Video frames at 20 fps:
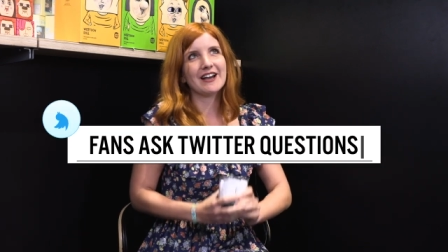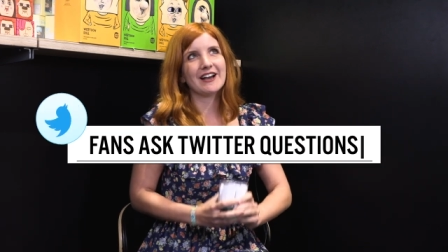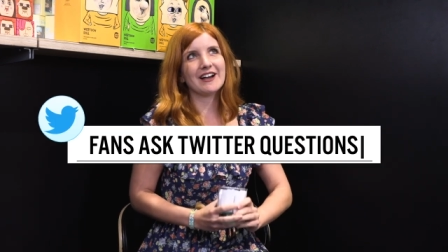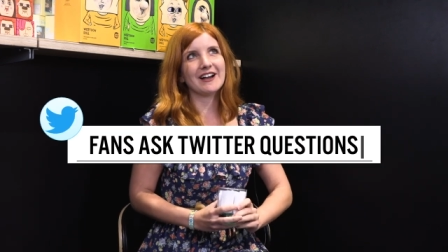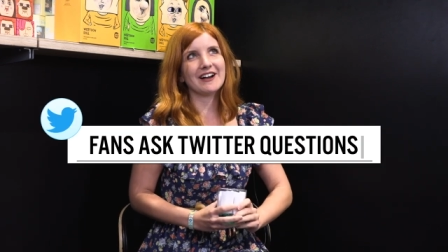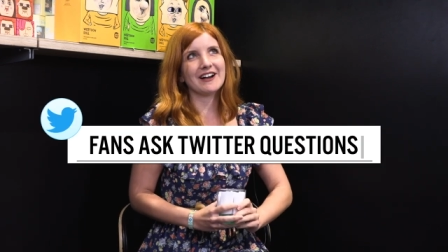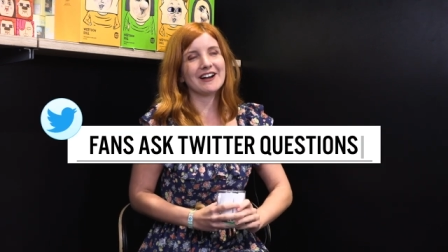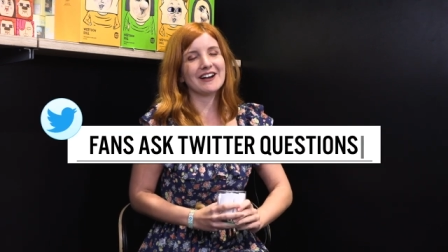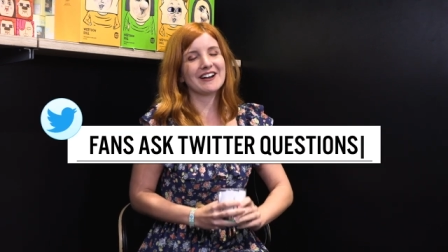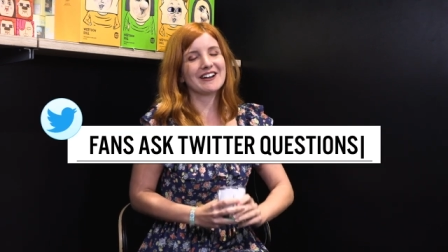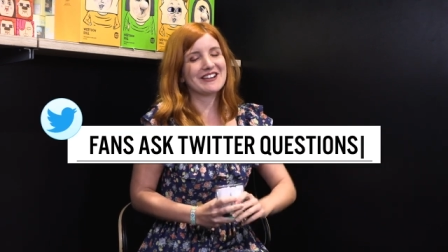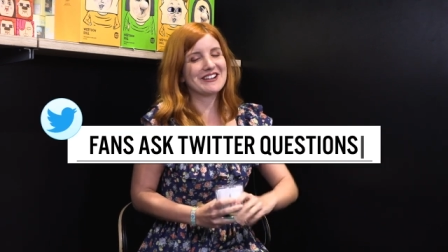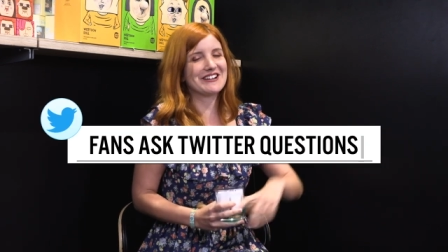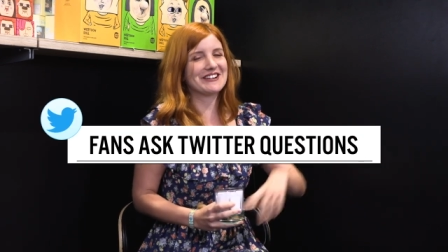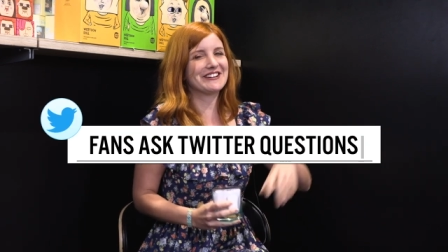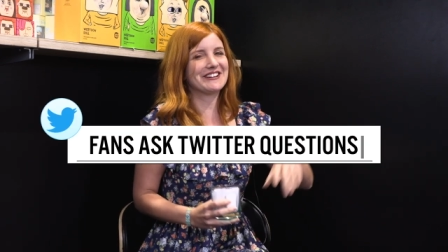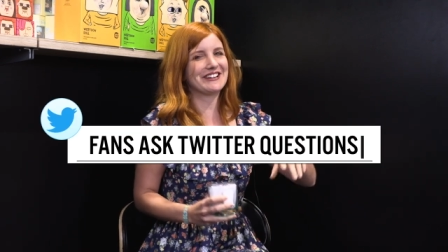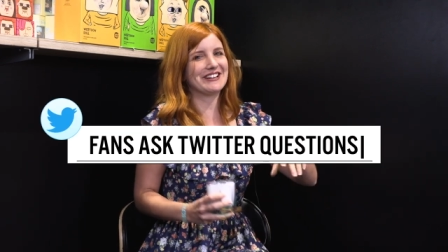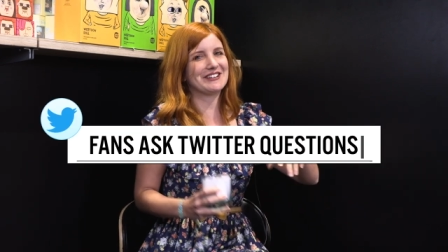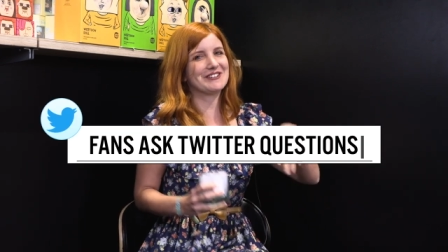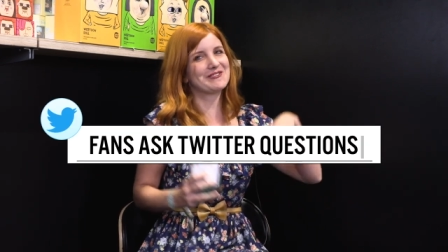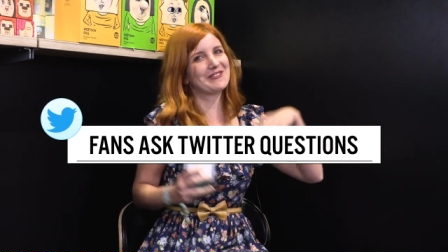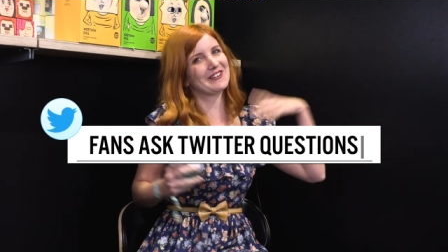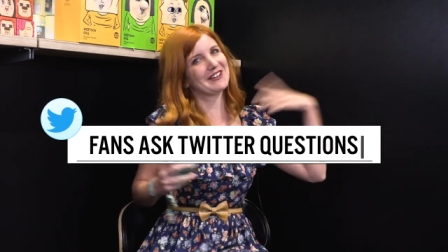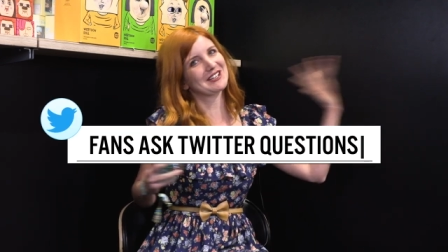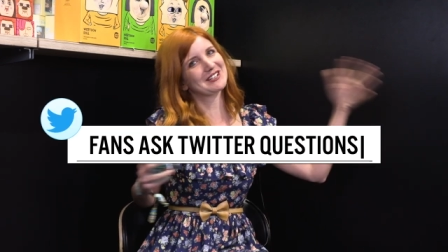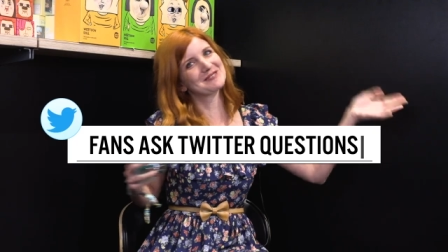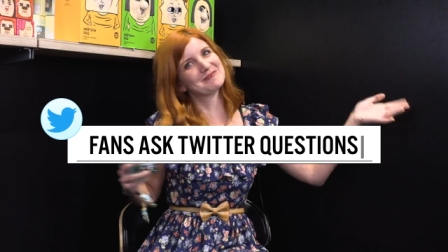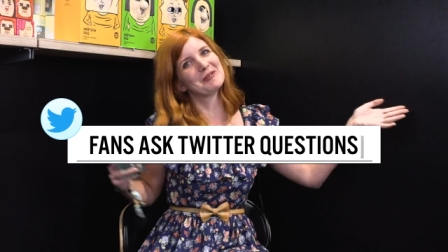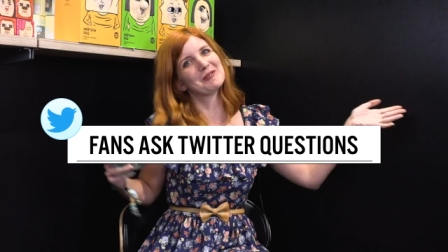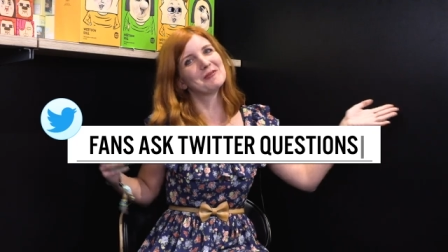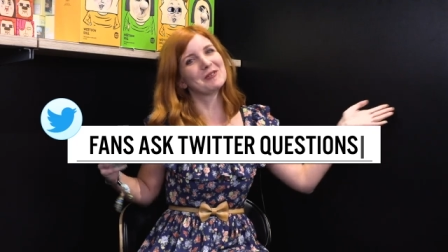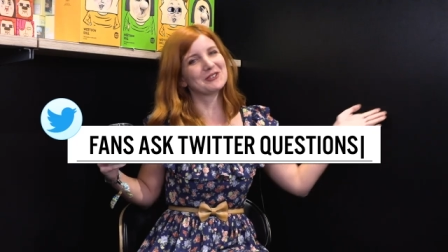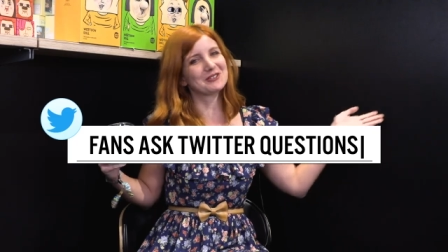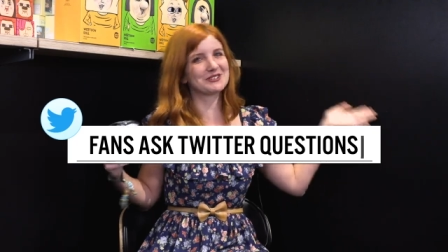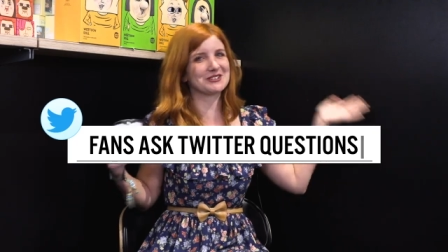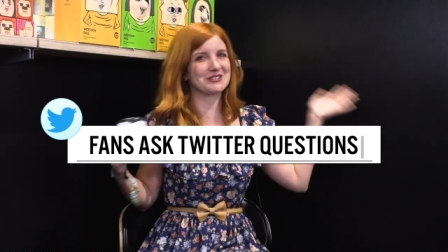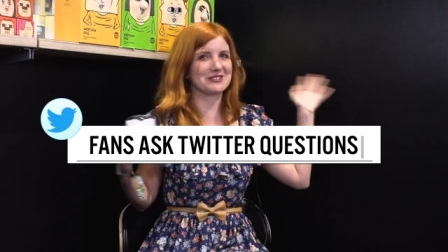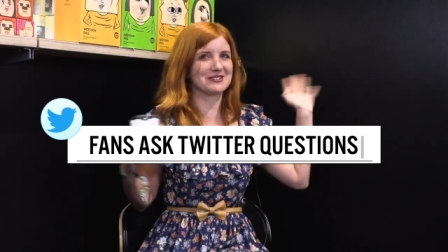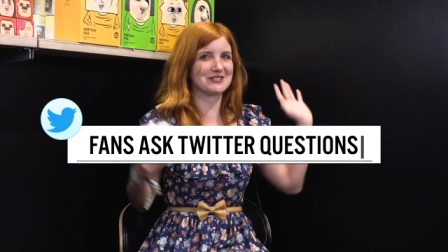uh, here in Fan Expo
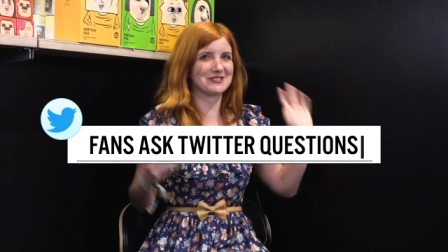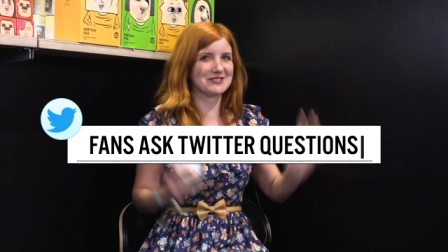Boston.